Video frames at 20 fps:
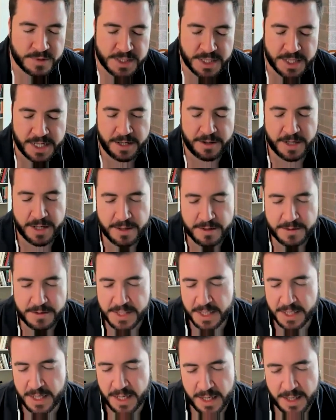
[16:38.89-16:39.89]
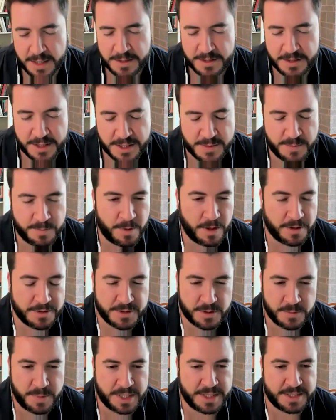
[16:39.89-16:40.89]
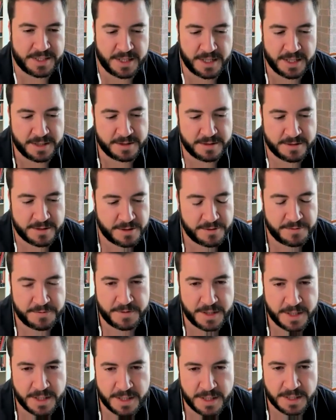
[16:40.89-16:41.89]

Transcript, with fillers: scenarios, like I just also based on sort of